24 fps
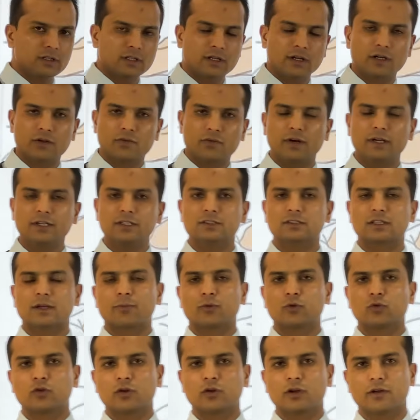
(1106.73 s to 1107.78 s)
That what is the
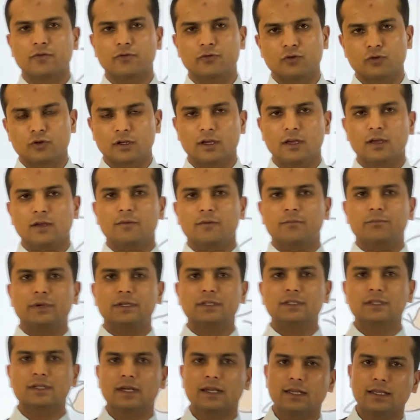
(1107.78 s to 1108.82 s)
pleural effusion?
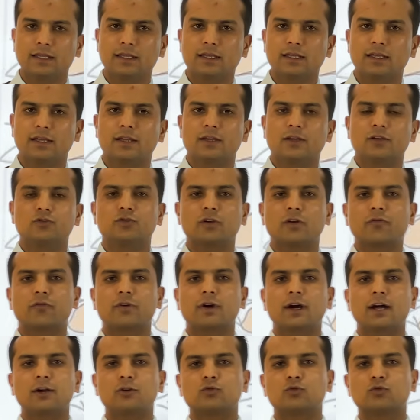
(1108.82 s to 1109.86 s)
Basically you have
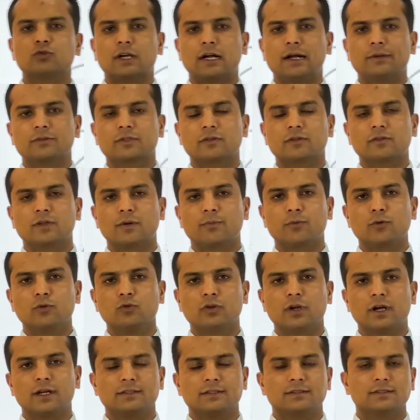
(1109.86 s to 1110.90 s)
got two types of the
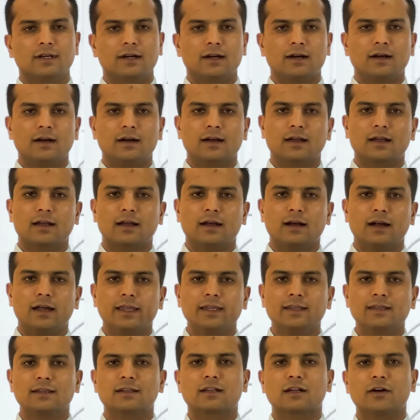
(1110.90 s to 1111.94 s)
pleuras. The
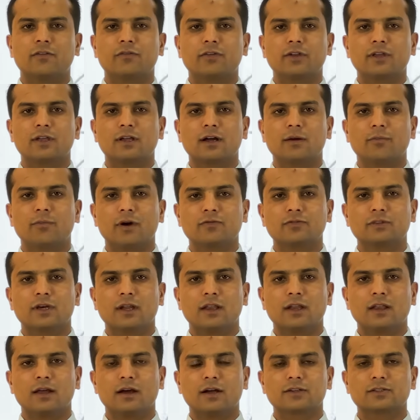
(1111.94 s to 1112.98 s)
inner covering above the
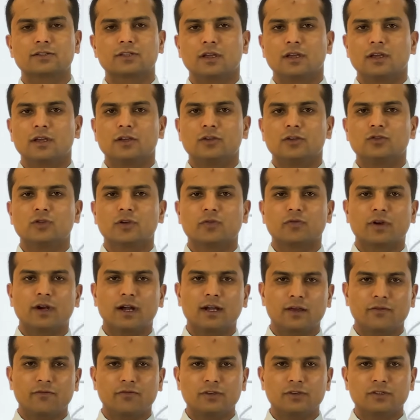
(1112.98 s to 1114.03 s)
lungs, you have got
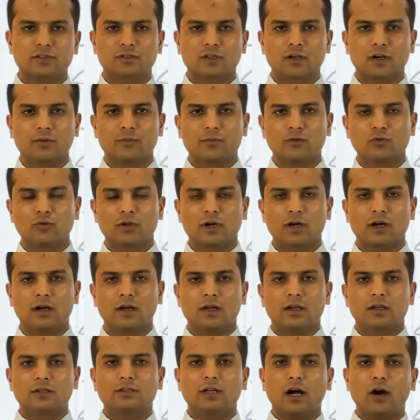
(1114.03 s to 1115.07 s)
a visceral pleura.
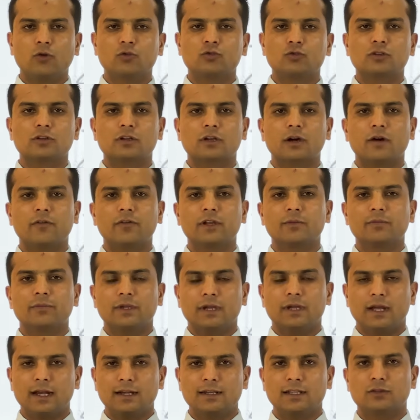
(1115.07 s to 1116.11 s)
The outer covering
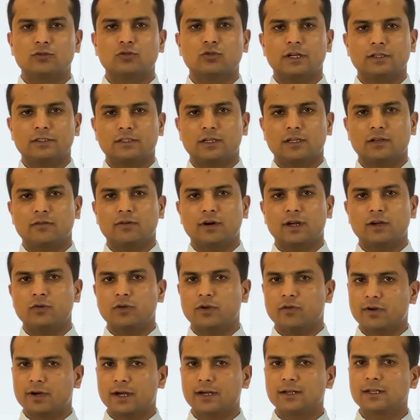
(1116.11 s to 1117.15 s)
behind the thoracic wall, you
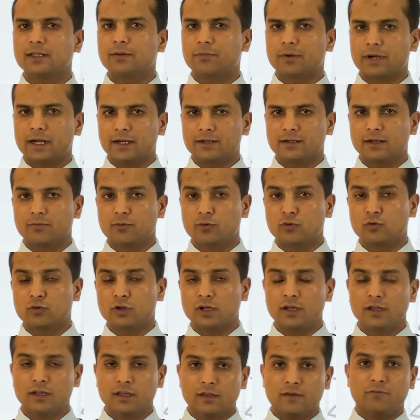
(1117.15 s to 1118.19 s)
have got the parietal pleura,
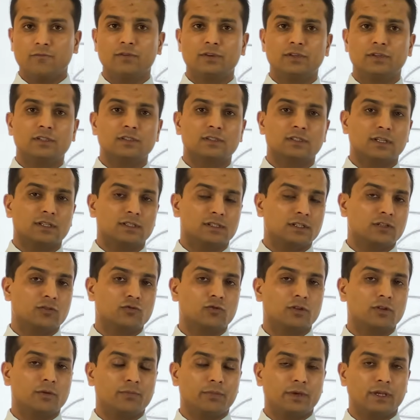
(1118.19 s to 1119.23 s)
which is sensitive
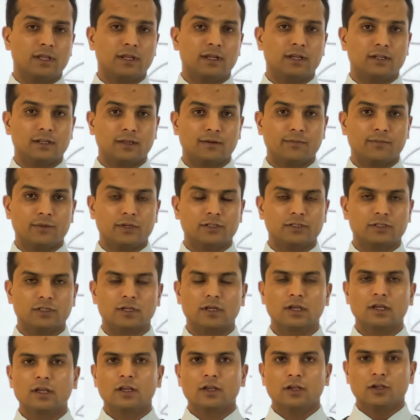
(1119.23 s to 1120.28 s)
to the pain and temperature.
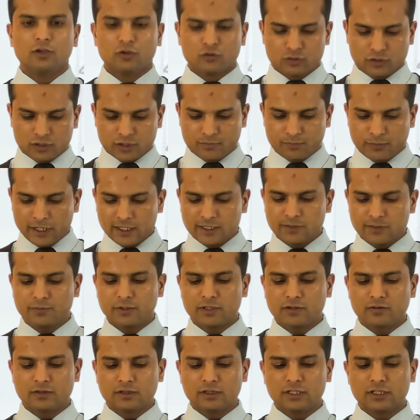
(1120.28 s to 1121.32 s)
So space
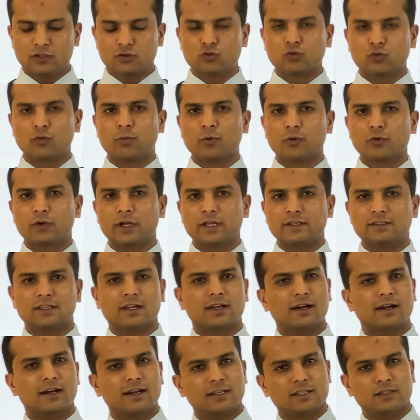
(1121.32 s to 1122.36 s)
between these two pleuras is
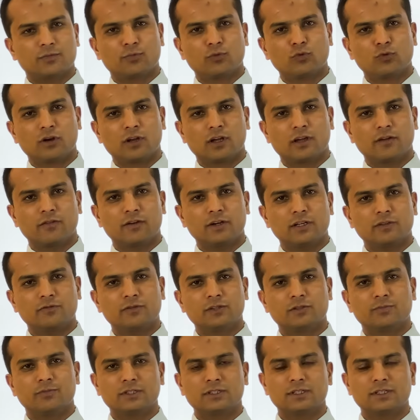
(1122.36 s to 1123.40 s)
called as pleural cavity,
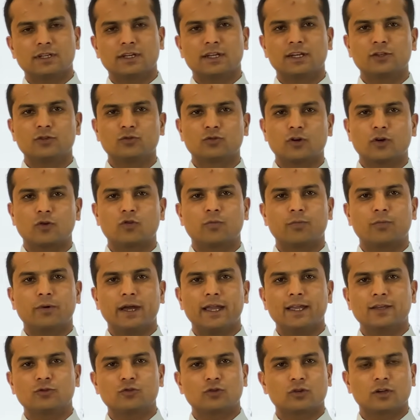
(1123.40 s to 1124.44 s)
which basically
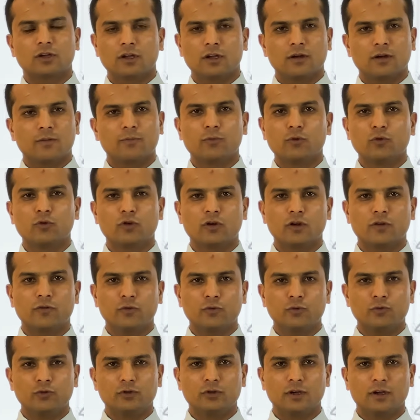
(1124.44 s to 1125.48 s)
occupying your pleural
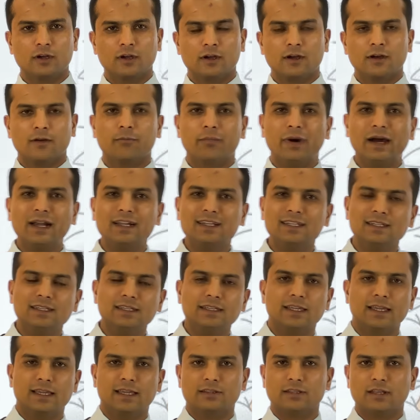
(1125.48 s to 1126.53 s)
fluid. But in
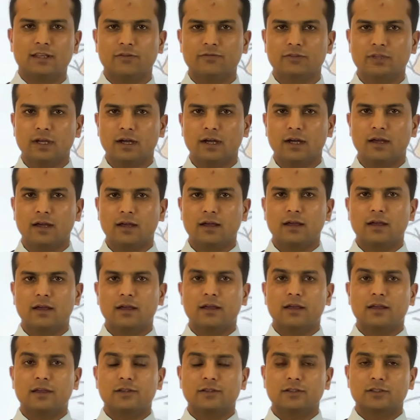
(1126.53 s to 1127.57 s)
case of the
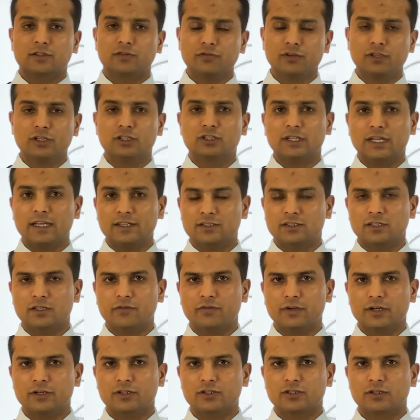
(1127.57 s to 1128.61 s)
severe chest
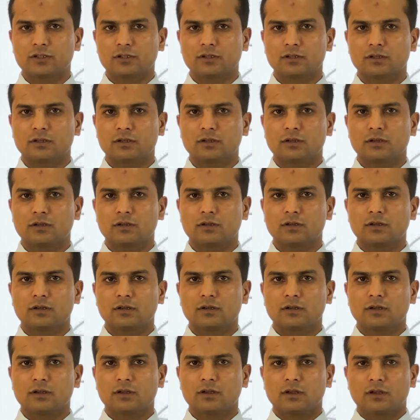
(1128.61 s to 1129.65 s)
infection
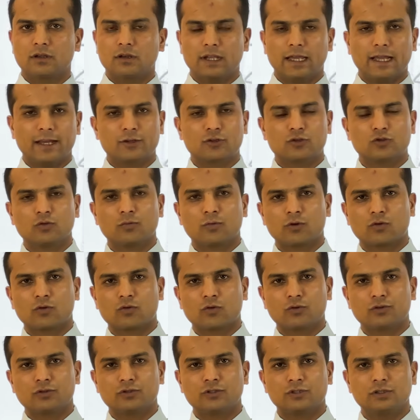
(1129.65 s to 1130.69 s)
like
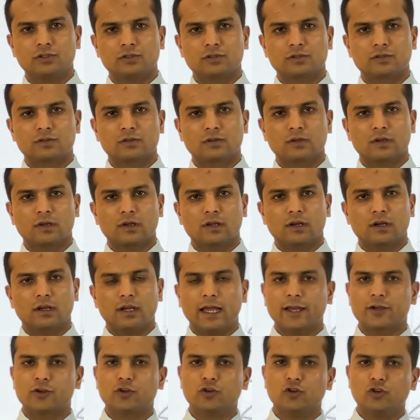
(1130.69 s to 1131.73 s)
tuberculosis,
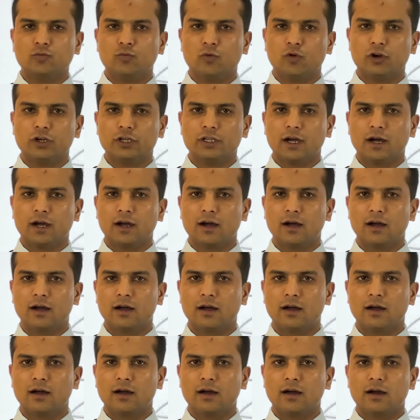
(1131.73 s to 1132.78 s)
like pneumonia,
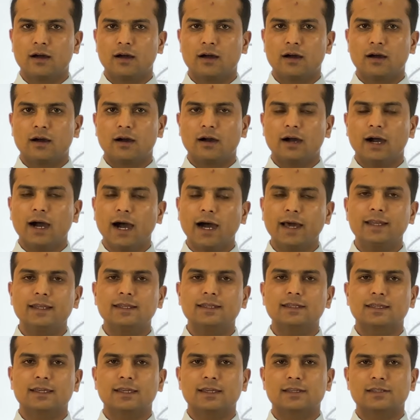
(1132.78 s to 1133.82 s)
or
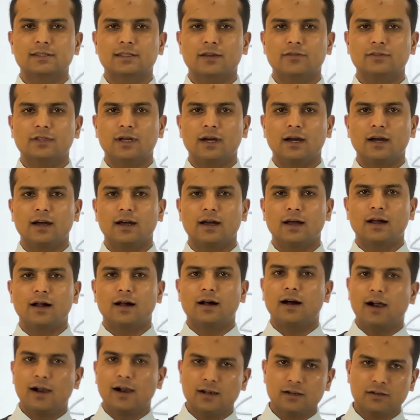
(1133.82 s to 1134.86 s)
in case of the
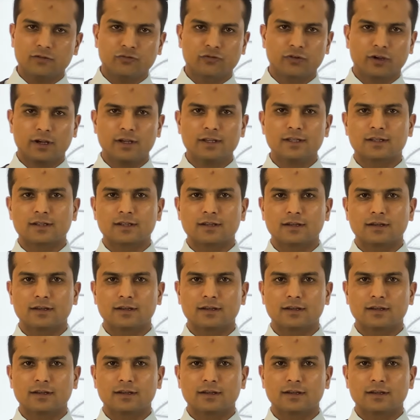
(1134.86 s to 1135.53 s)
heart failure,